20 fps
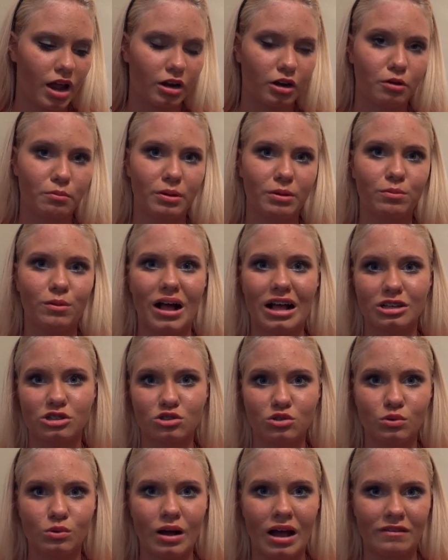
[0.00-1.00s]
know people at
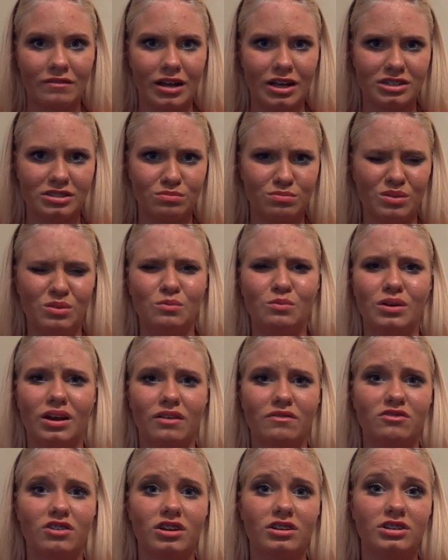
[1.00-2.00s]
school have asked me what
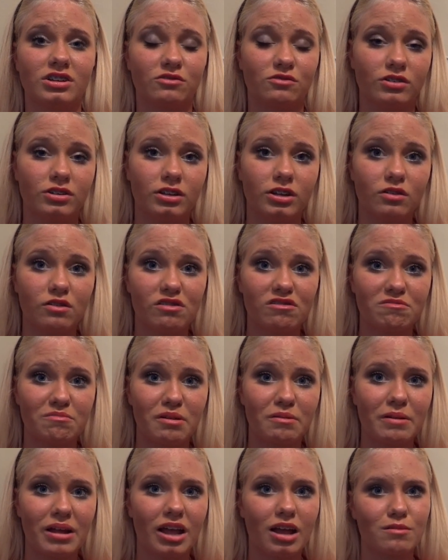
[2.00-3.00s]
I've done differently with
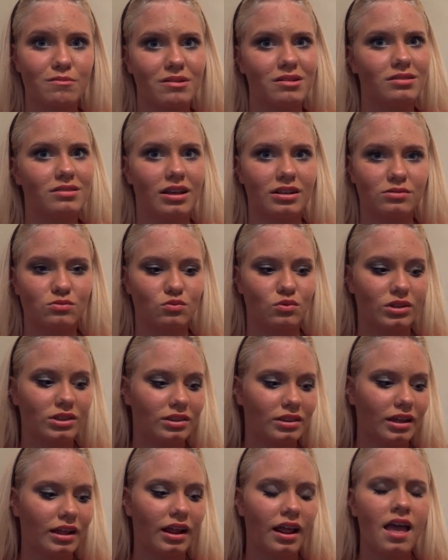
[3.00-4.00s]
my makeup, and that's one
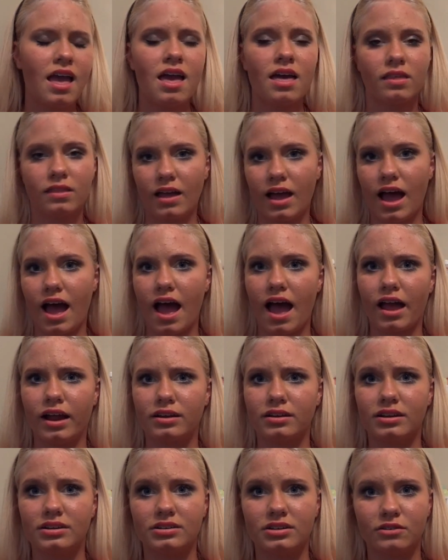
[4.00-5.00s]
thing that
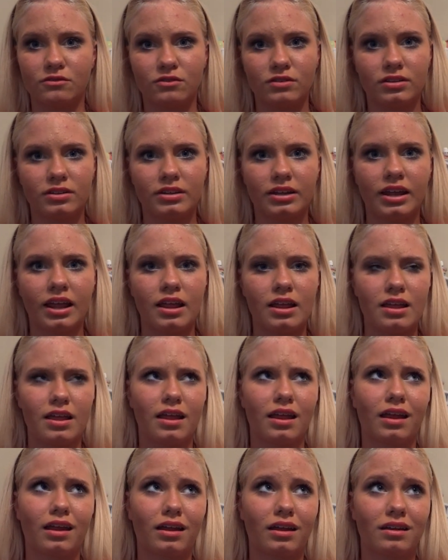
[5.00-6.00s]
I've done differently,
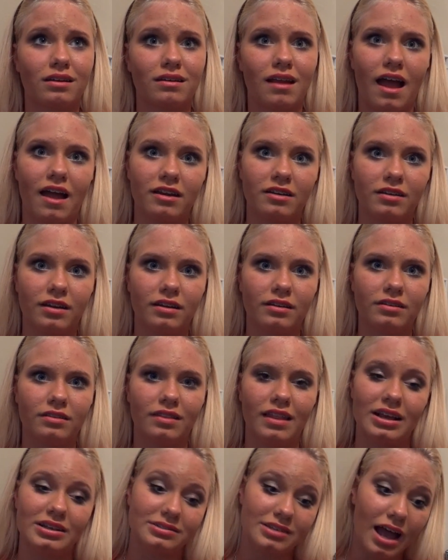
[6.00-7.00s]
and I've
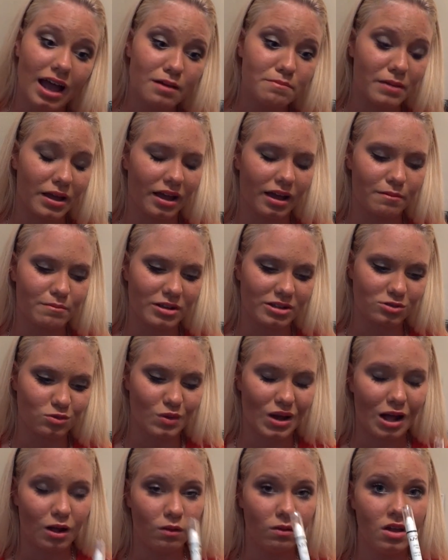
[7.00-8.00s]
done less eye makeup as
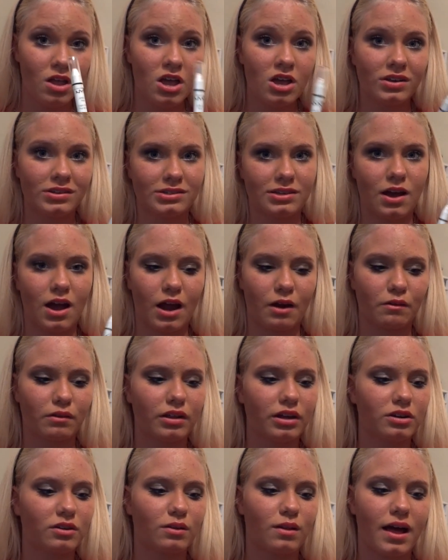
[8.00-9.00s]
well. So I
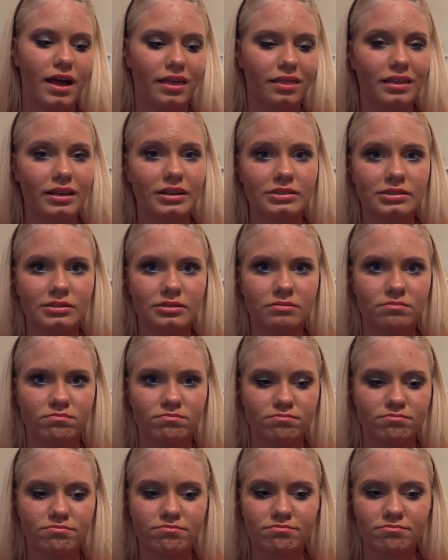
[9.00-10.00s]
really do like this.
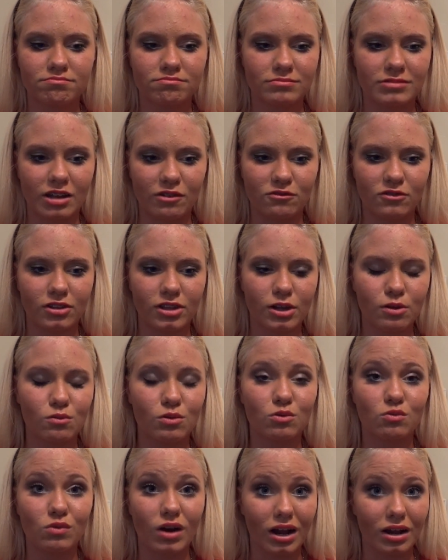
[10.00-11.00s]
Definitely
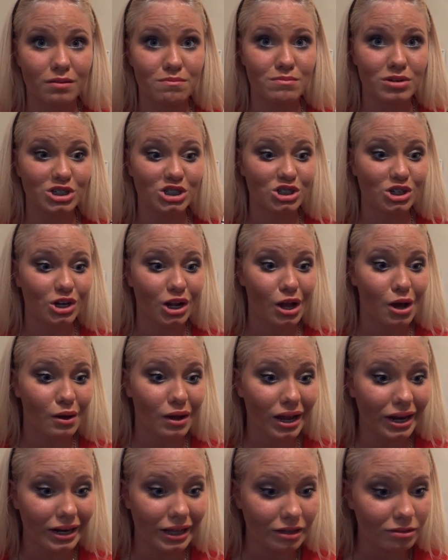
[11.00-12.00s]
would recommend you to go
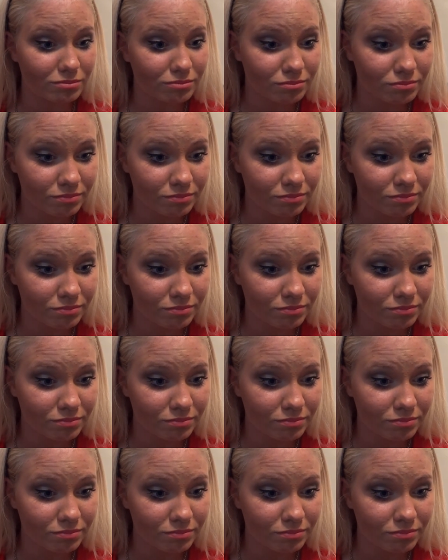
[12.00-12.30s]
get it.